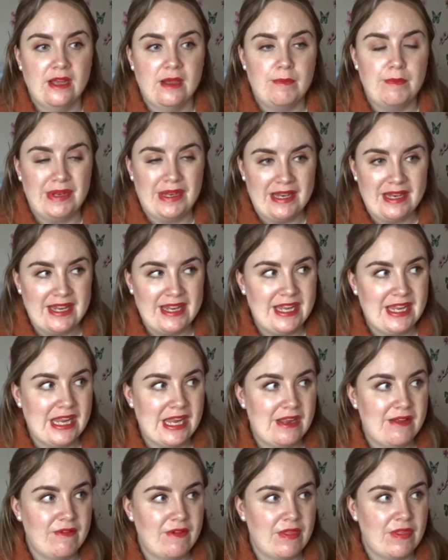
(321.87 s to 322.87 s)

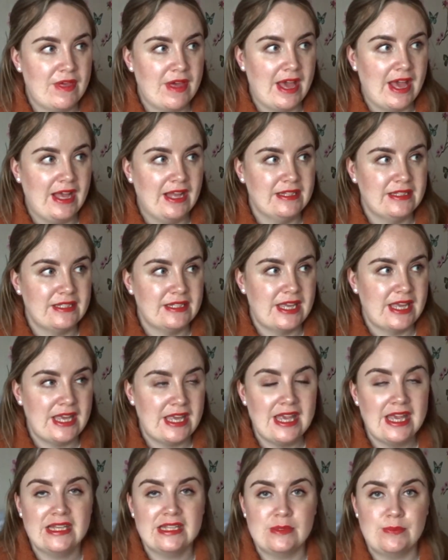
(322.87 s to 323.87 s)
believe that
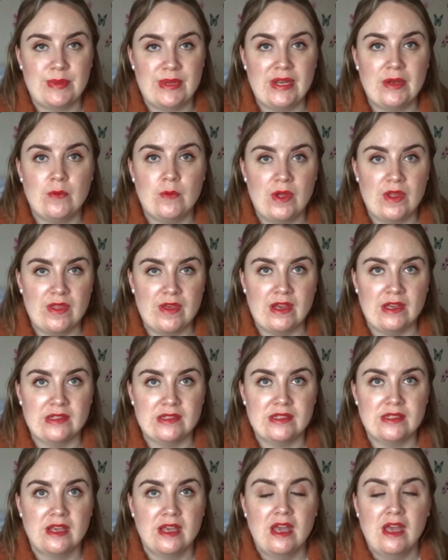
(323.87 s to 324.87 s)
he has been with
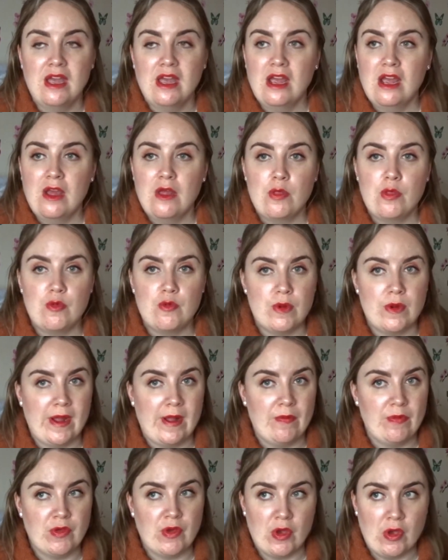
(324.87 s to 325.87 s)
us
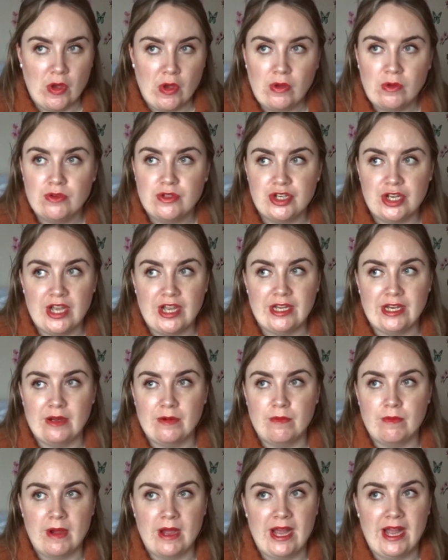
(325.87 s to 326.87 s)
throughout the whole journey,
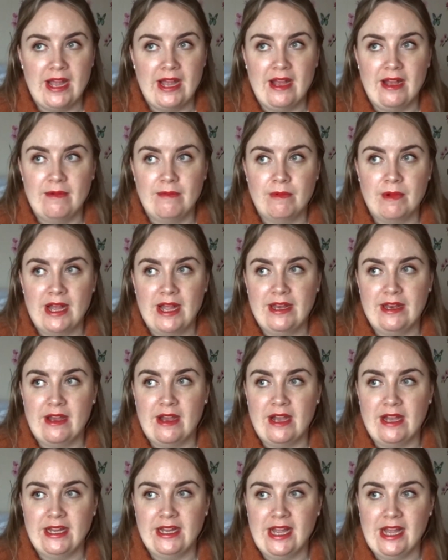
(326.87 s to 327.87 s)
where when
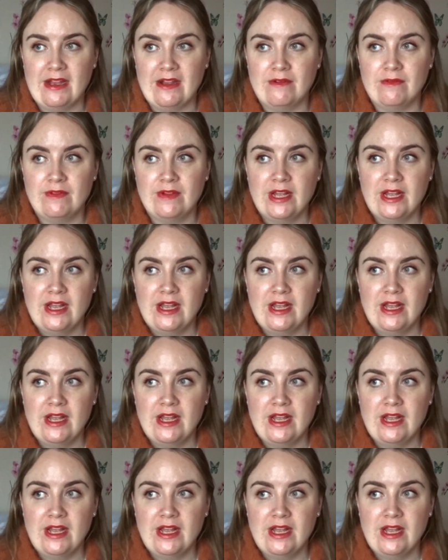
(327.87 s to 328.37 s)
I have